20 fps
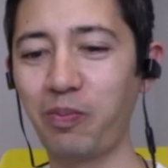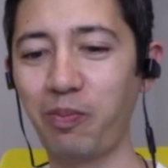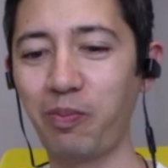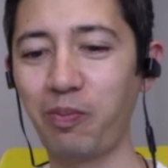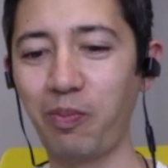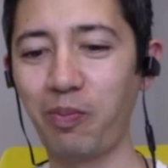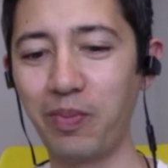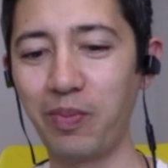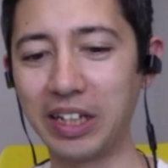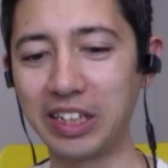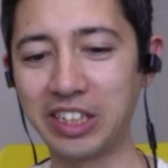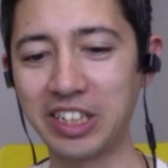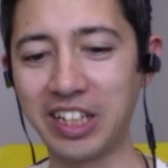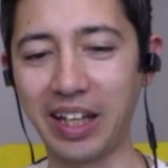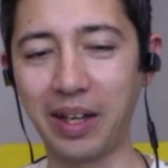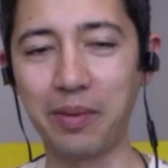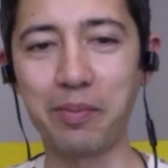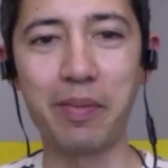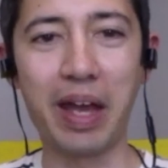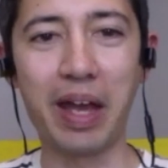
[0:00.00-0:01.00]
much like
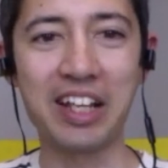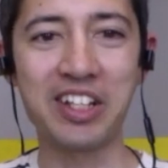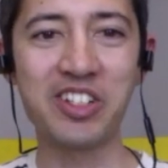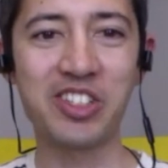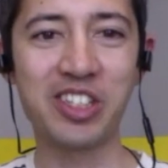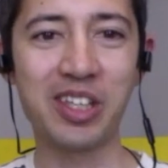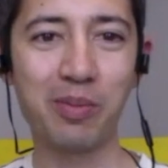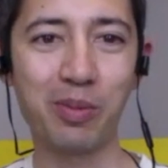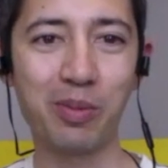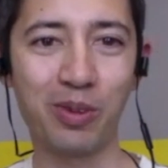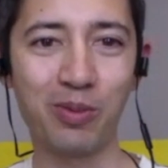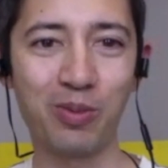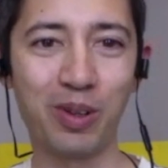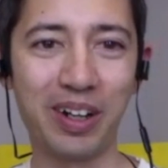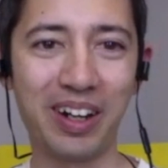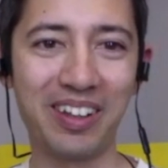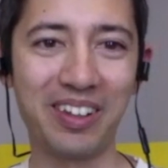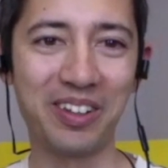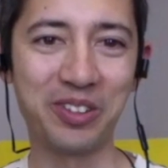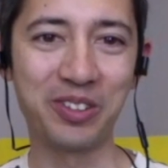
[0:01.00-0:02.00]
it matches up with what
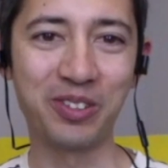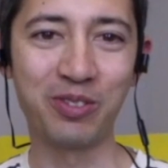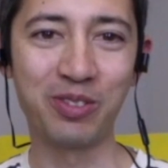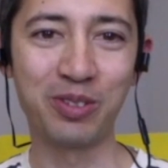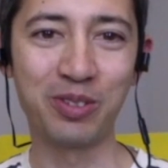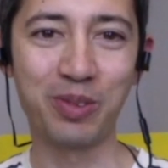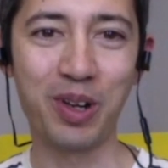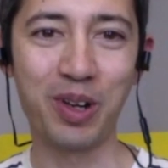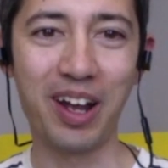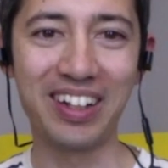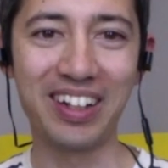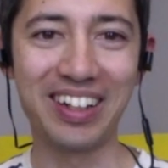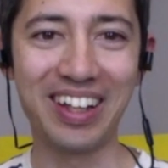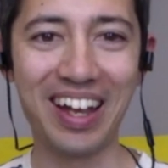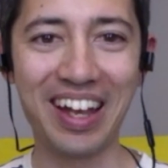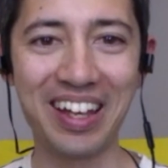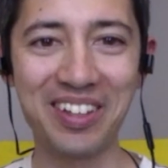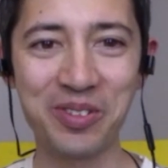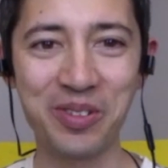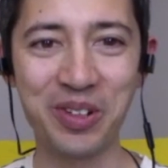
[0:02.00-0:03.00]
I learned from Ryan
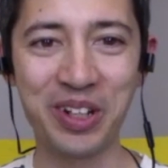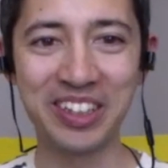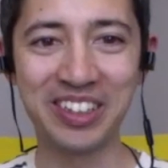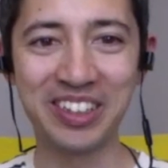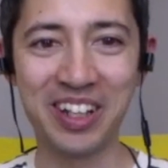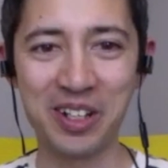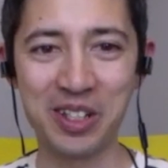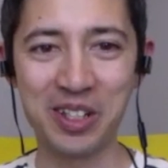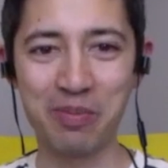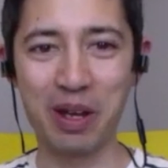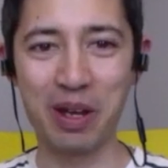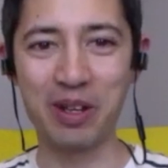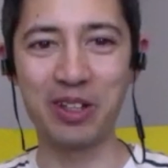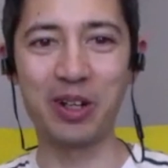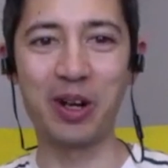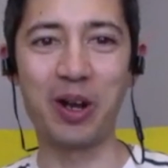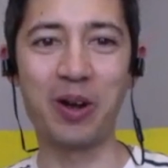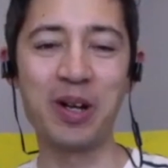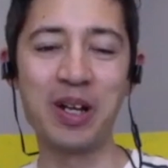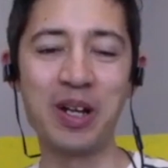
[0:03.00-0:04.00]
Dice, where he talks about,
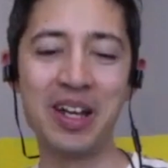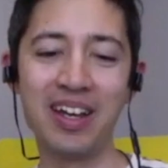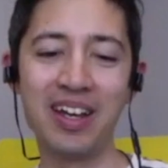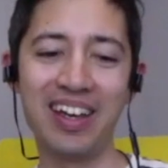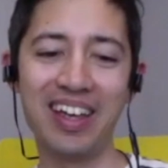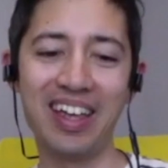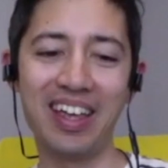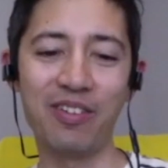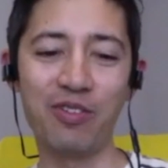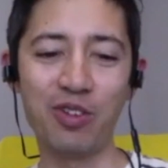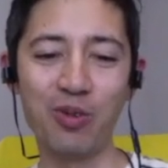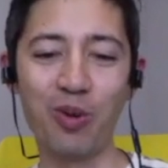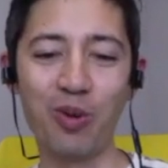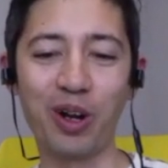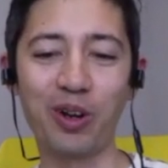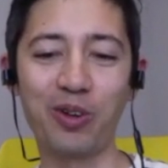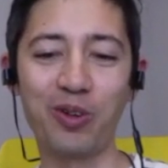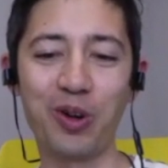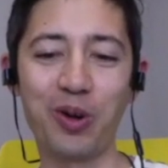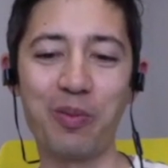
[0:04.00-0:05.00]
if you want to
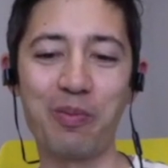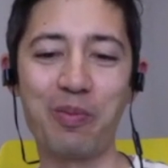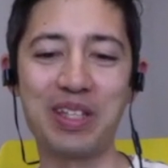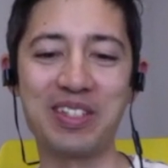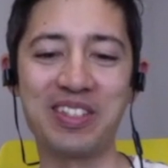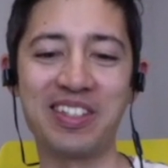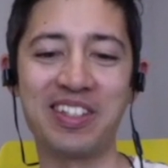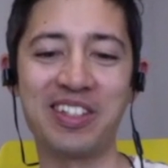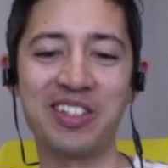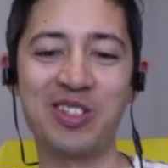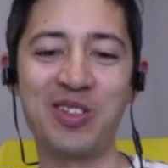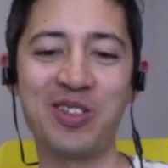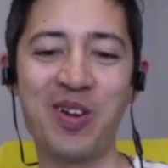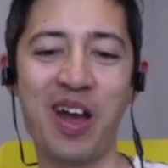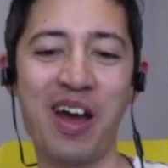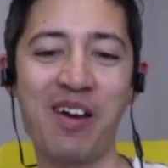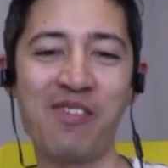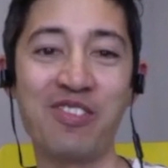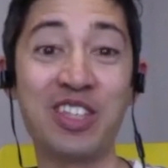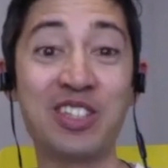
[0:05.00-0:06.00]
grow a business, you
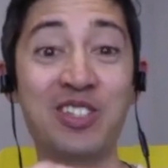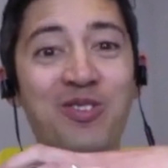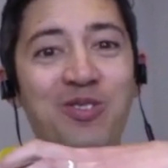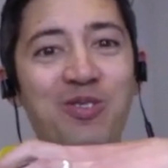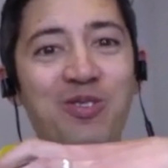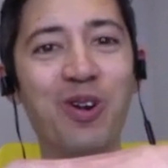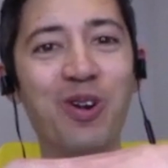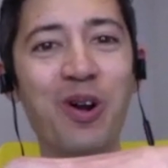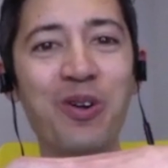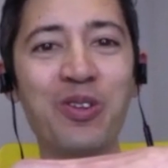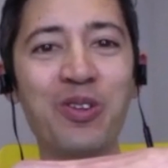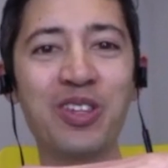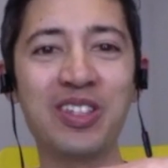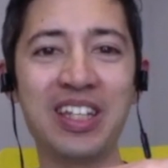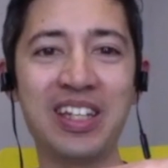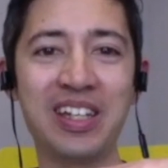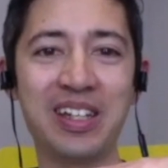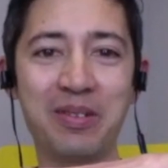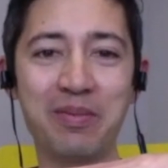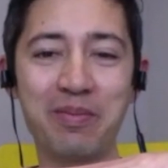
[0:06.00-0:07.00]
have this growth
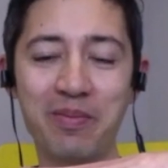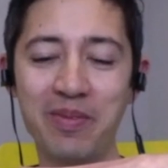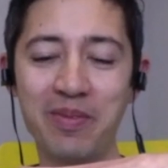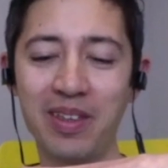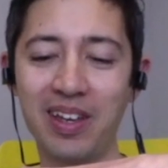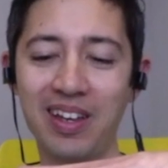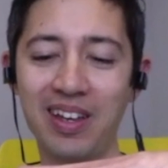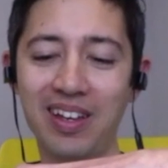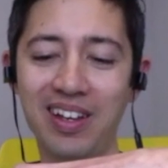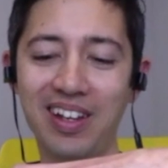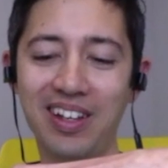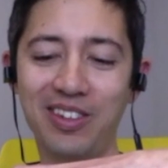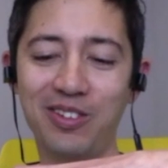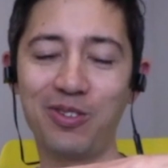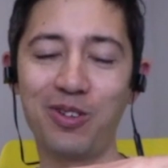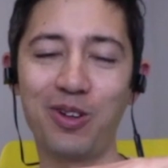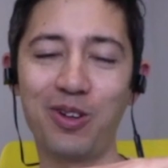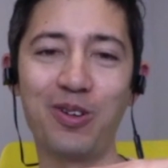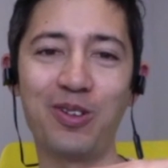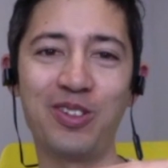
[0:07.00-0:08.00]
team. And the
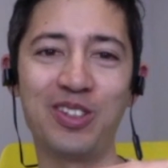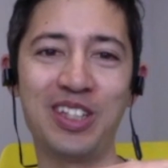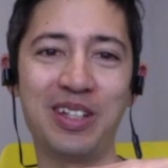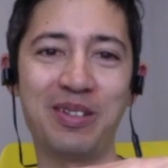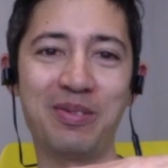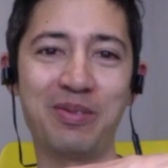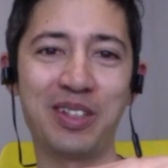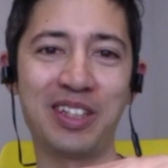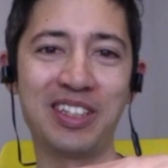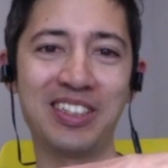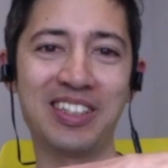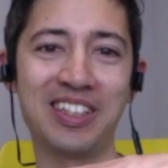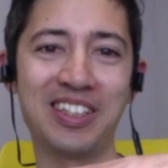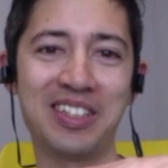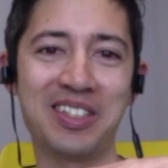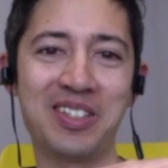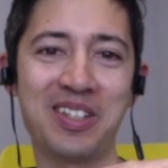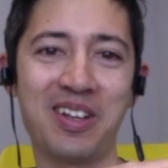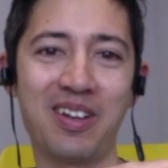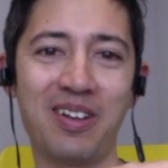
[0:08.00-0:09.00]
growth team
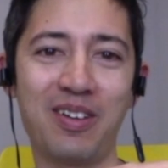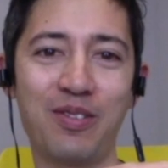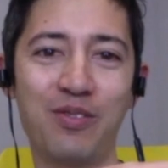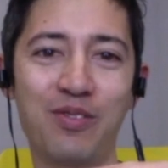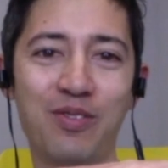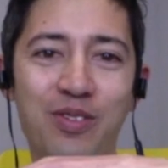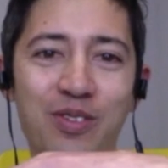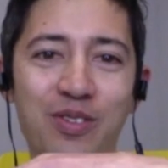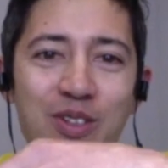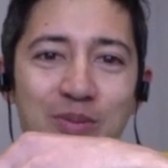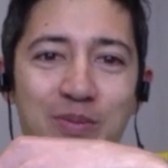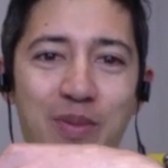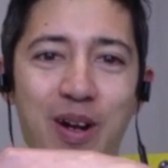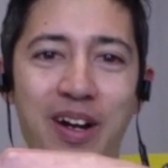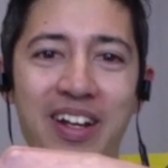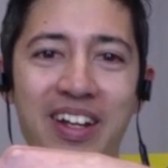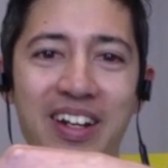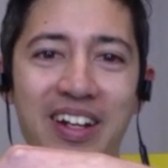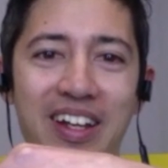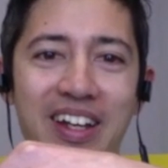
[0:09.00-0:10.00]
consists of your
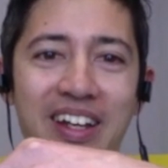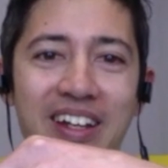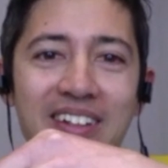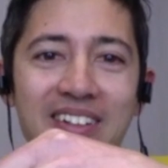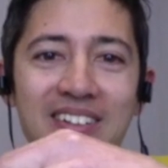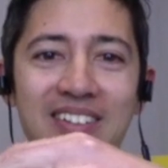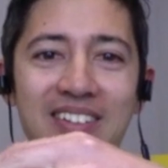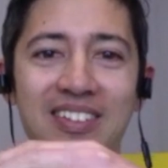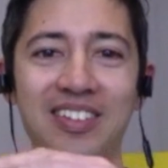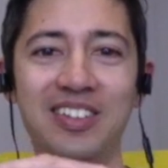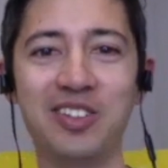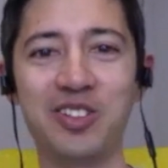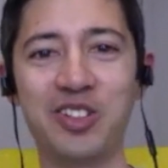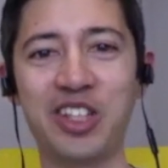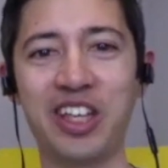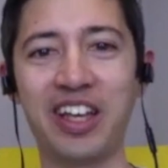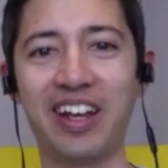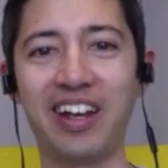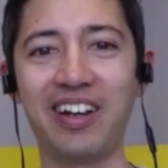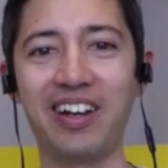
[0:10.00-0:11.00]
marketing, your
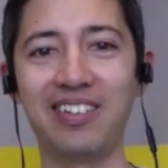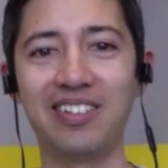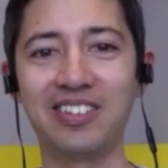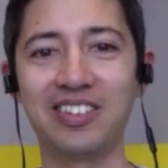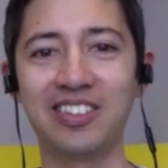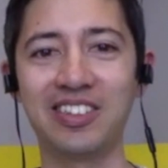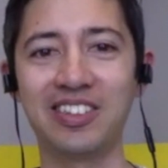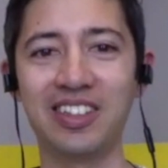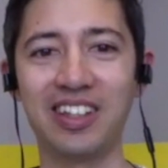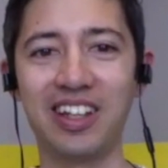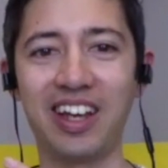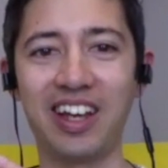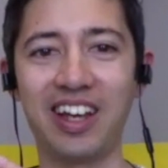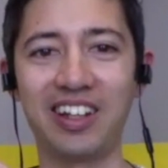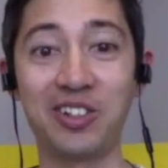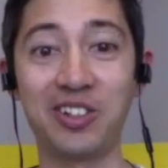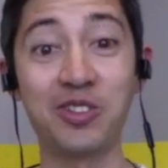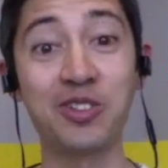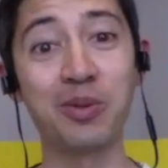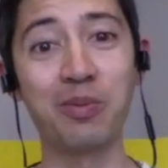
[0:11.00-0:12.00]
sales, and
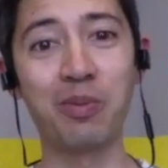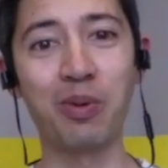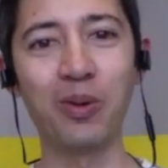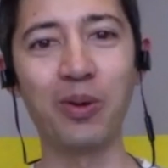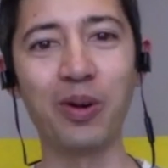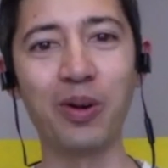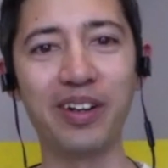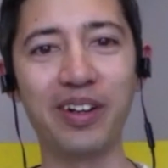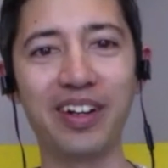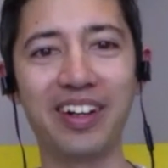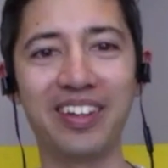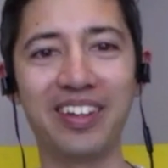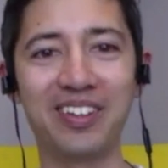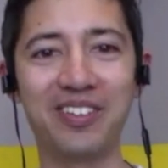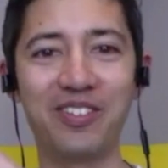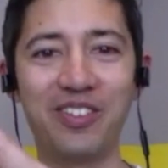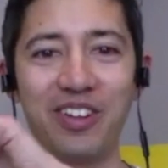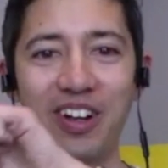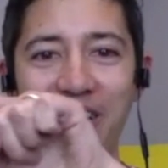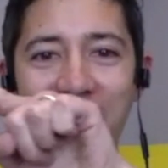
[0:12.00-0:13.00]
your support. And they're
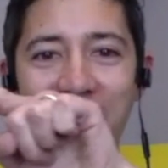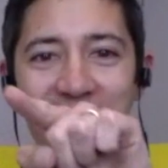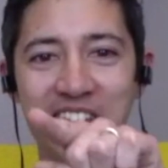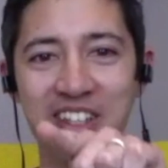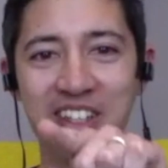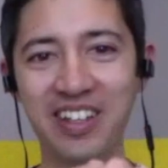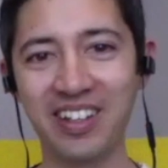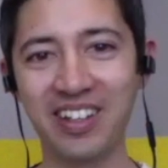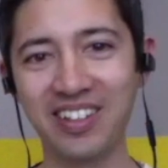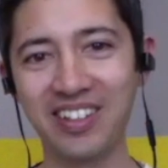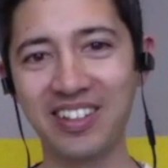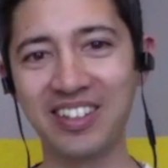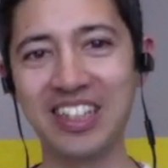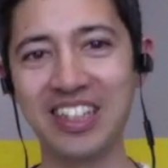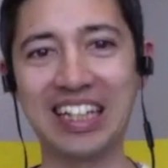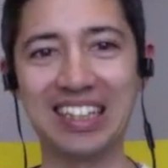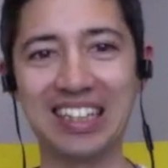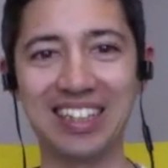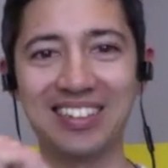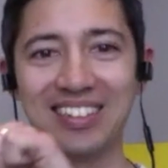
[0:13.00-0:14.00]
very
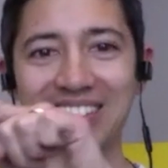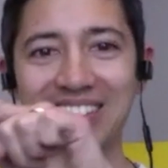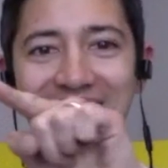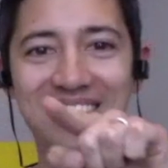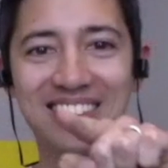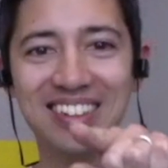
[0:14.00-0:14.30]
cyclical.